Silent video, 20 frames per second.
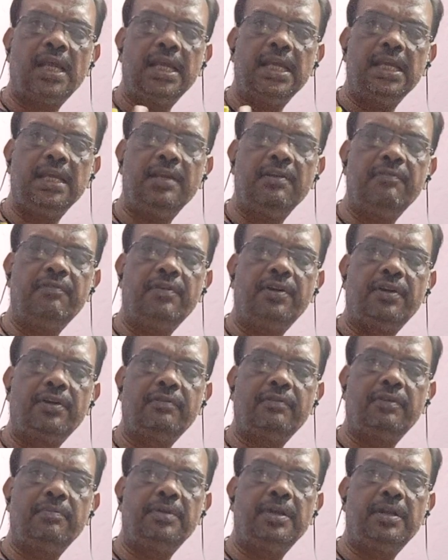lying in front
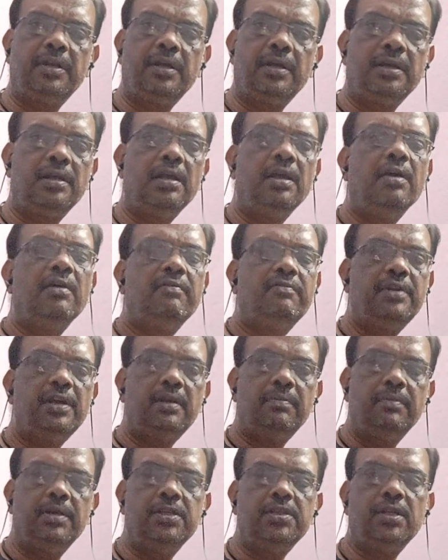of the mirror, we
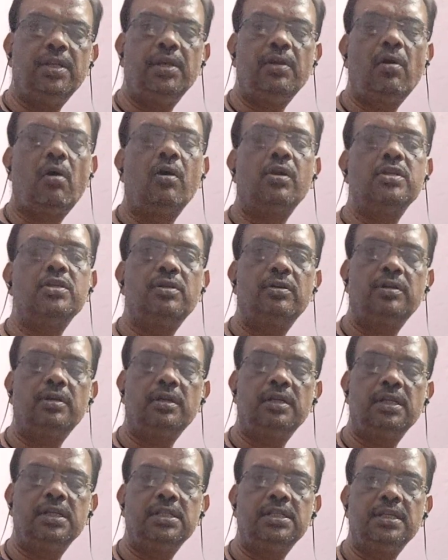are measuring
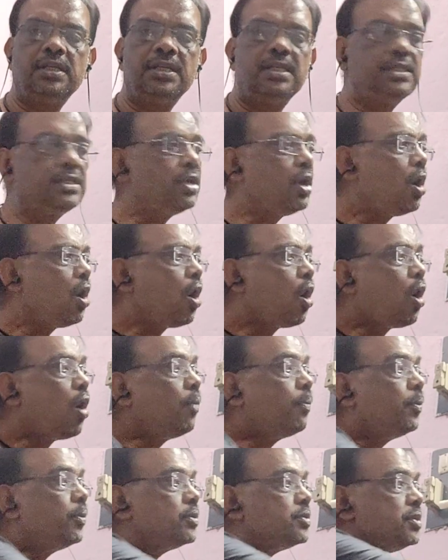horizontal distance
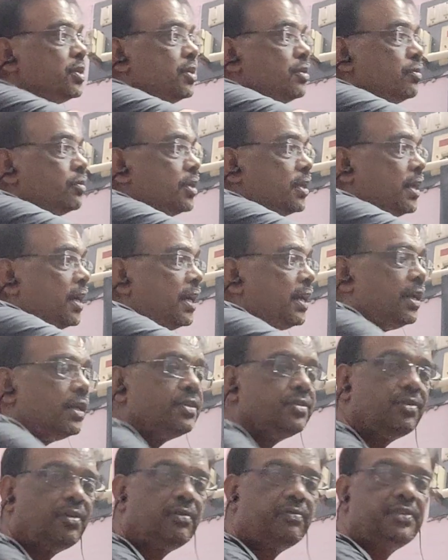opposite to the
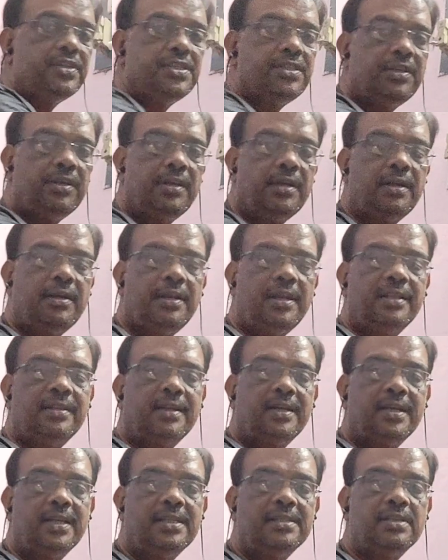direction of incident ray.
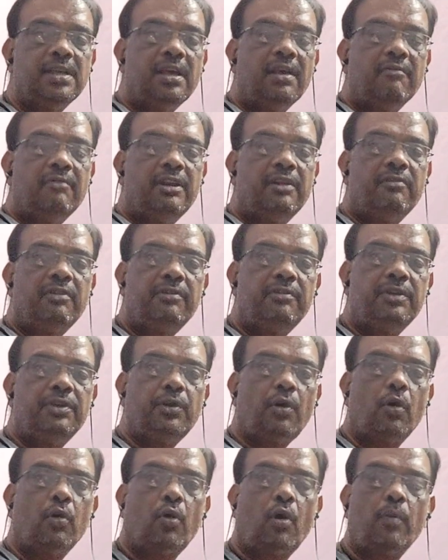That is, whenever we
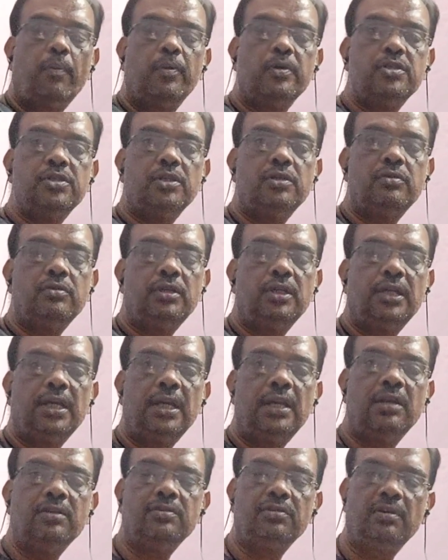talk opposite to the
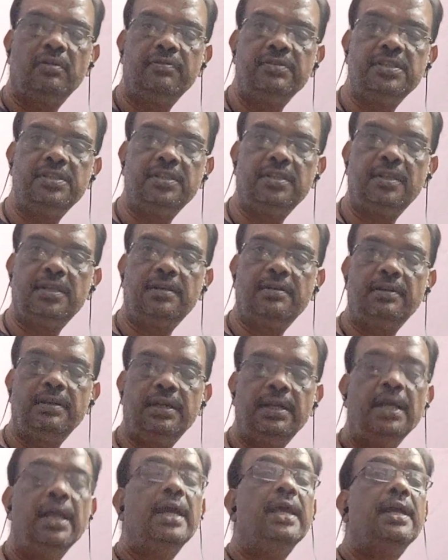direction of incident
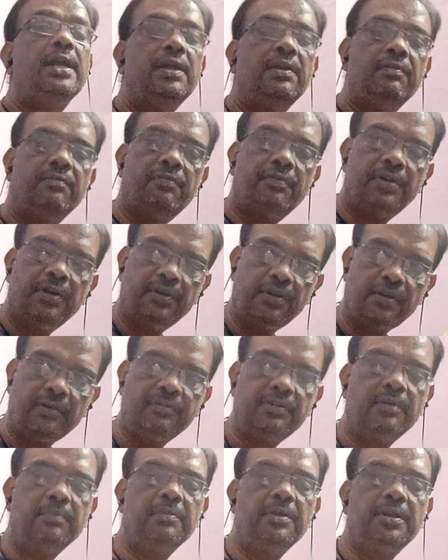ray, in front
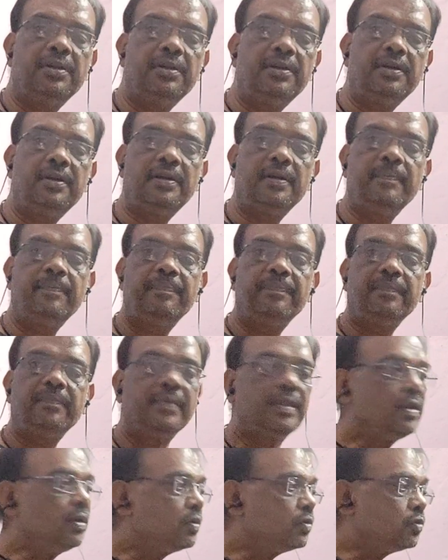of the mirror.
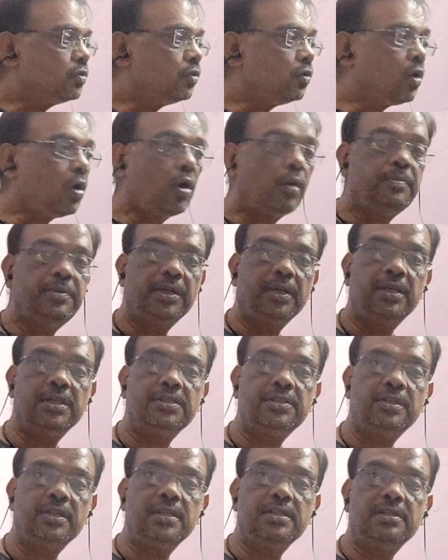So object
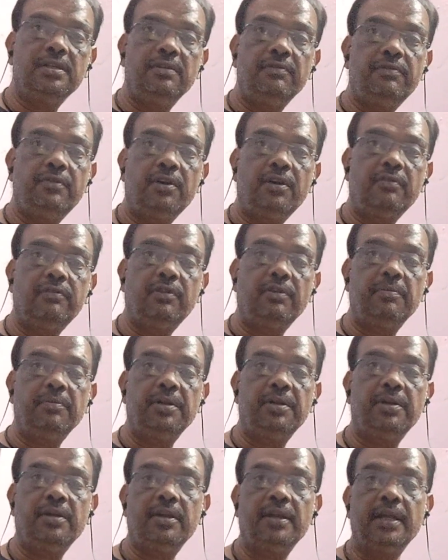distance in front of the
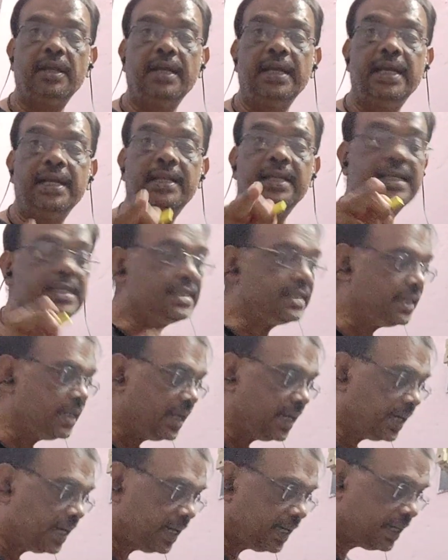mirror, it is
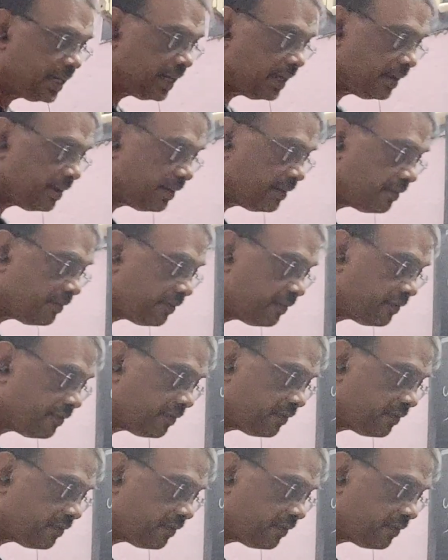negative.